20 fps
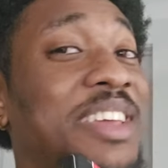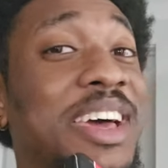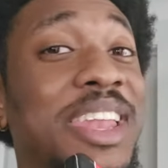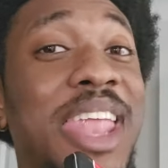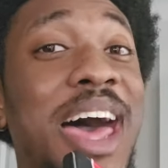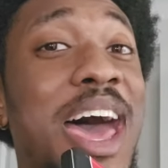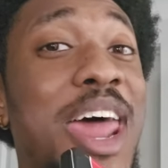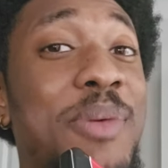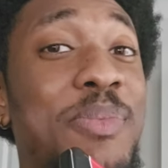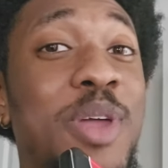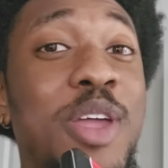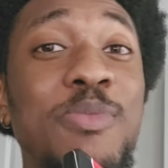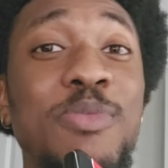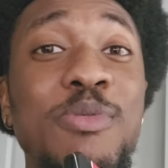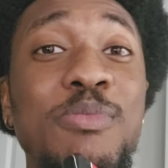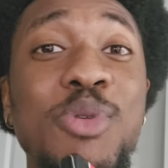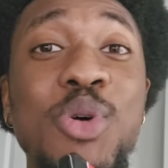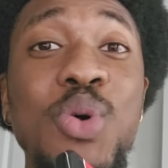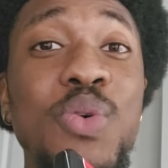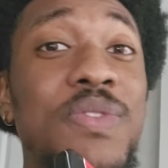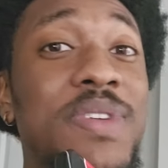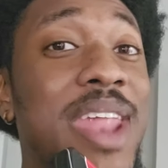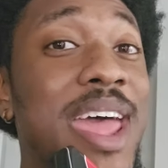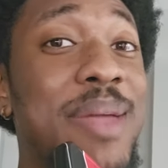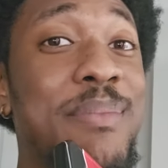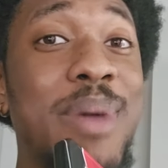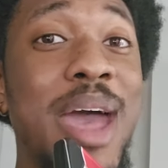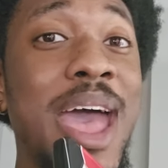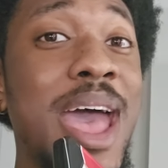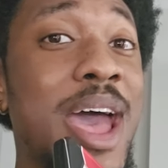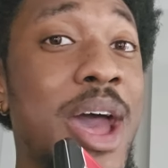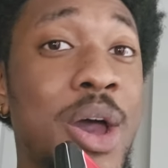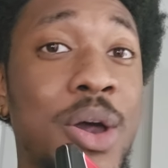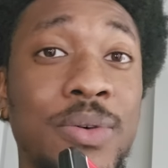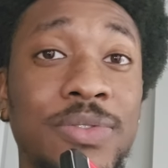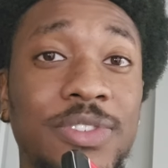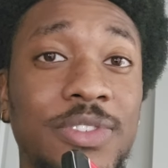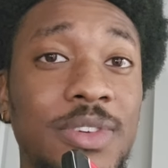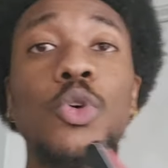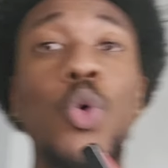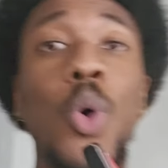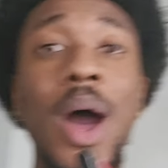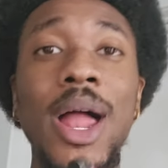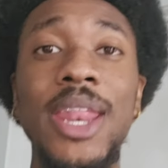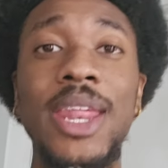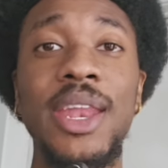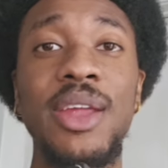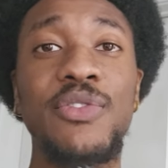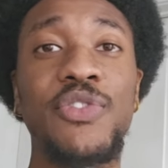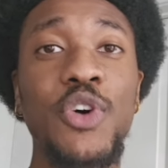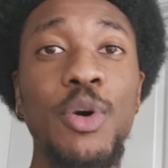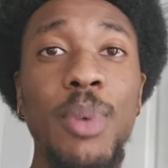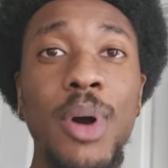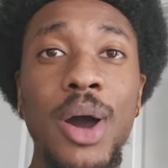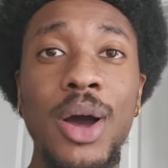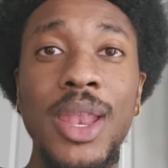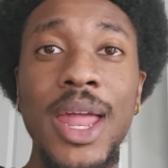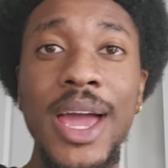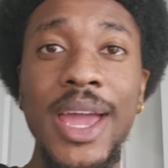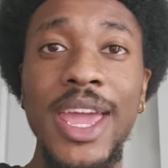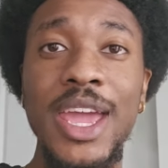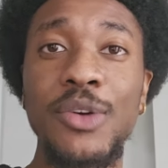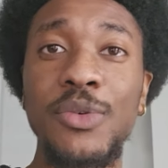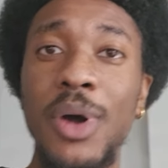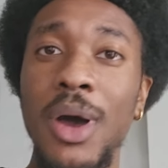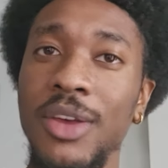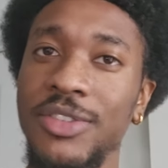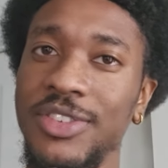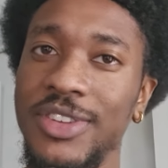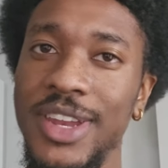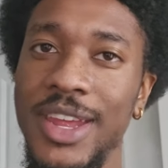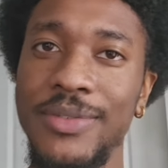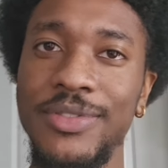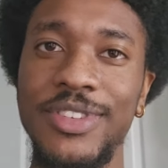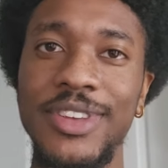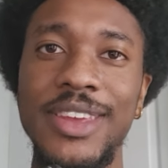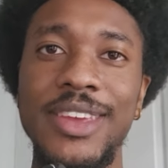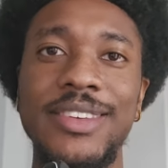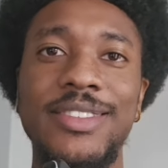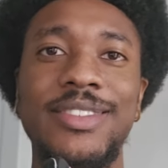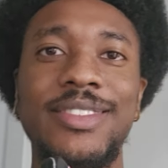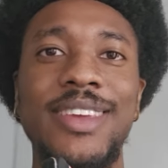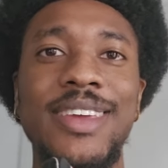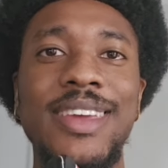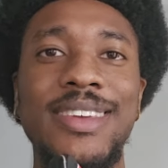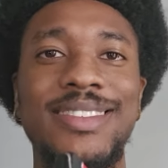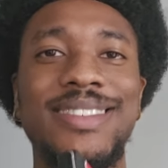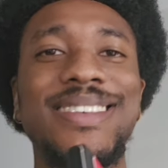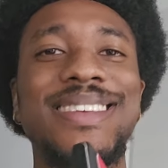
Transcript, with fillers: a lot of people moving their mouths. Quality of football, I give Austin FC a six.